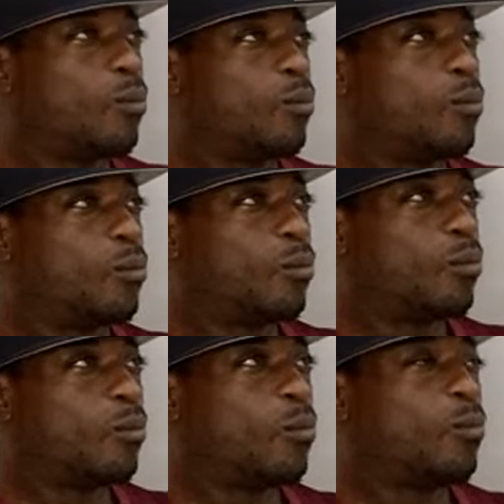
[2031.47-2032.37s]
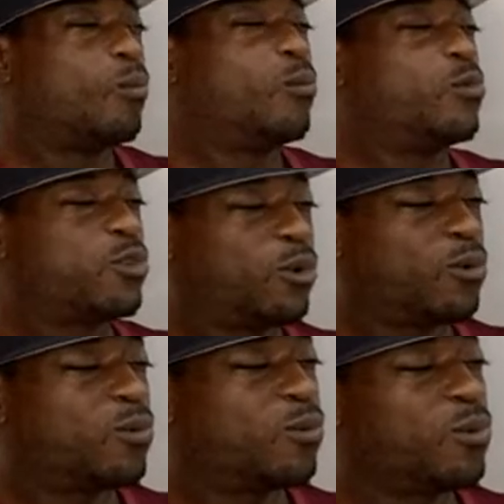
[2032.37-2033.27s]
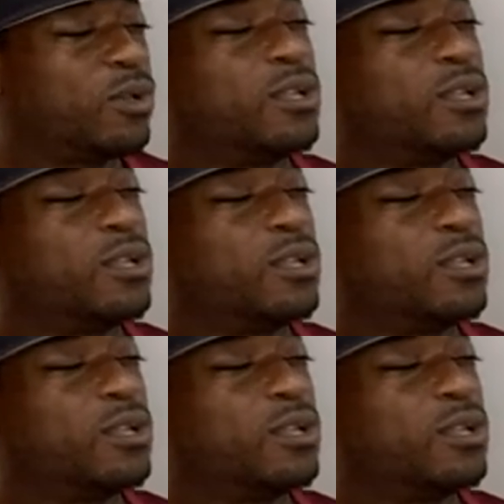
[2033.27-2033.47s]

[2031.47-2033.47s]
Mm. So,